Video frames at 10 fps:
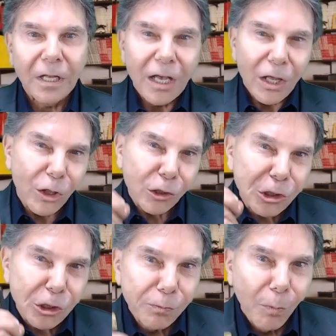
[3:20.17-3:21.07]
the
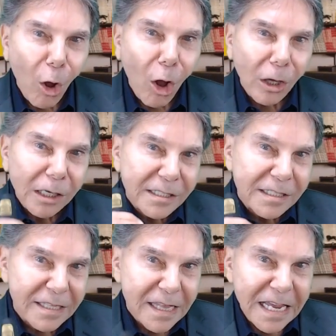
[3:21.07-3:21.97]
smallest
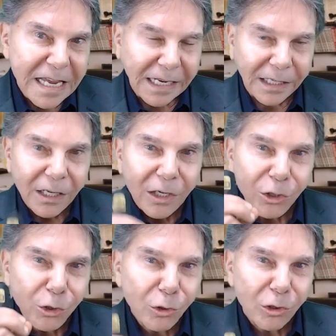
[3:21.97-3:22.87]
thing
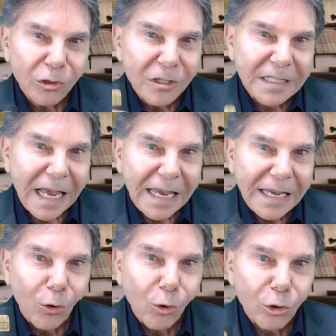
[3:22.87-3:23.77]
you could say
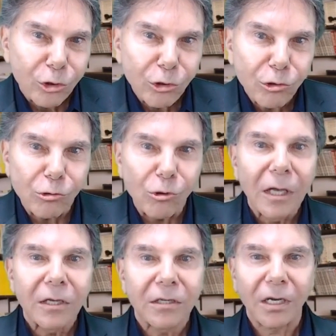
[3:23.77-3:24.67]
or do
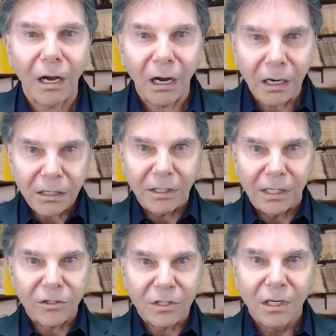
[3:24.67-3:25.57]
to
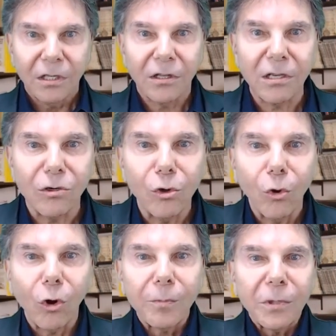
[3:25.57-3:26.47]
harness the
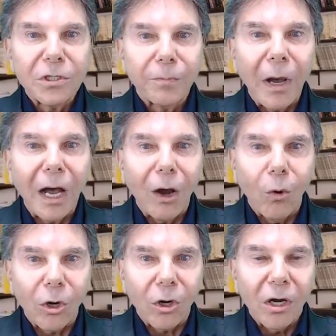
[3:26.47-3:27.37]
enormous
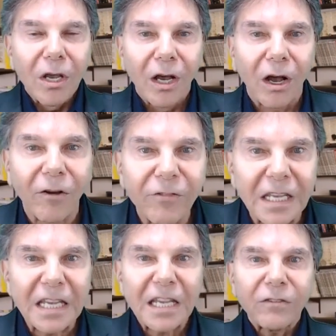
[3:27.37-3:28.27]
power of the
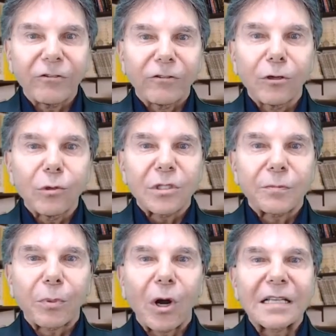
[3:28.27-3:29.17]
influence
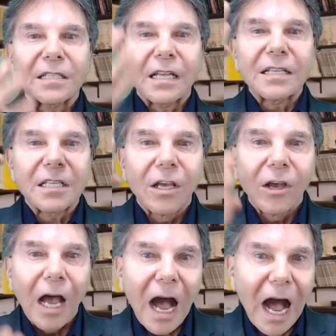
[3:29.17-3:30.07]
process
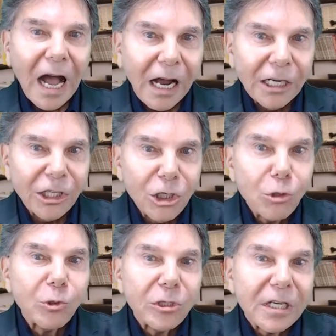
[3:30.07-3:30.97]

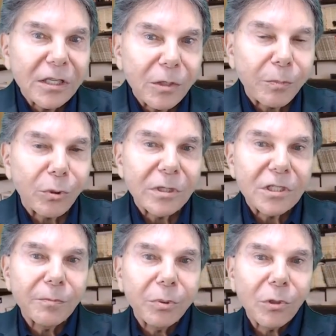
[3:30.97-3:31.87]
using the
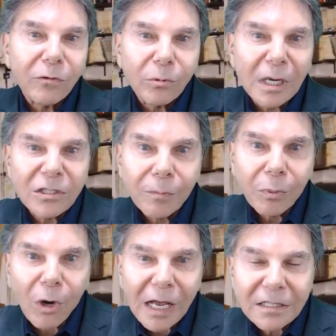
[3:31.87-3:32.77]
principle of
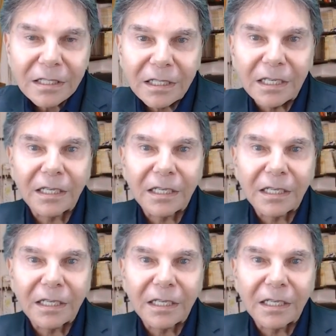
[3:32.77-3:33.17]
reciprocity,